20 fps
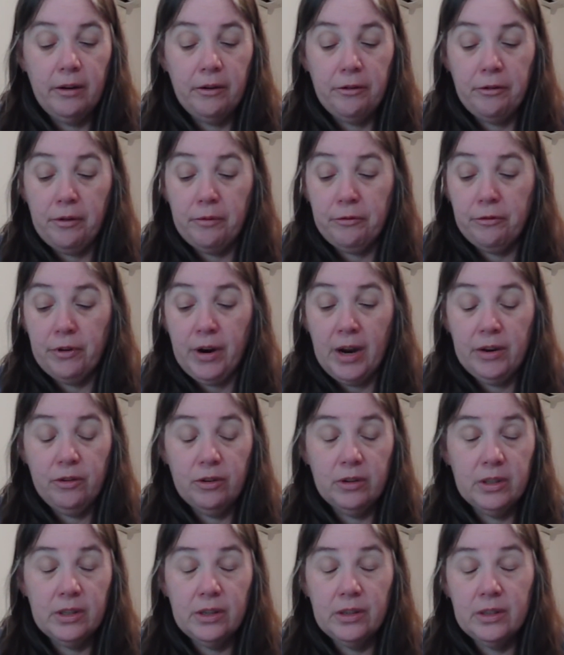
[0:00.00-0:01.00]

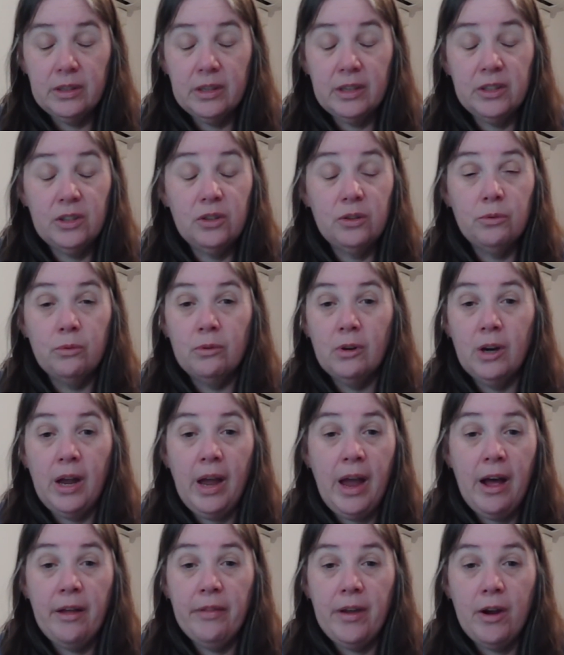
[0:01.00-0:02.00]
fragrances as to
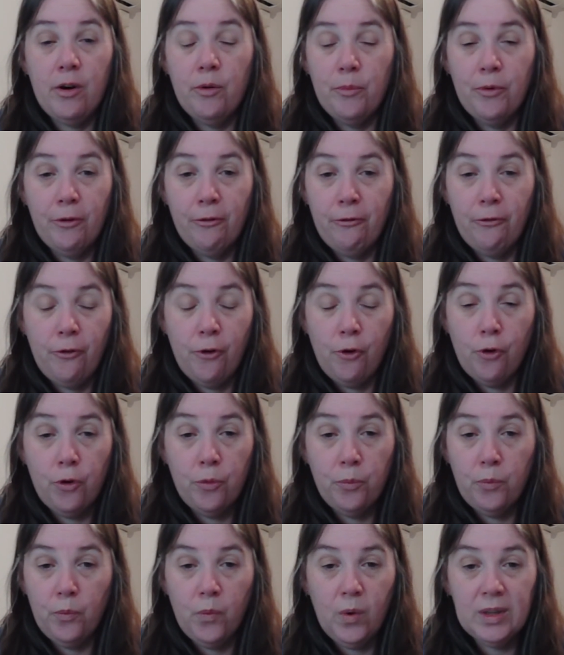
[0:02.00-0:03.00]
how they'll
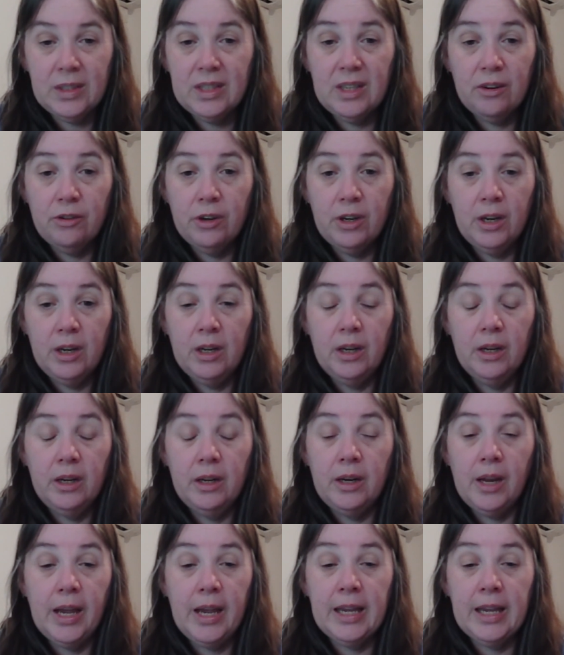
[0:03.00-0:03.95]
perform once they're in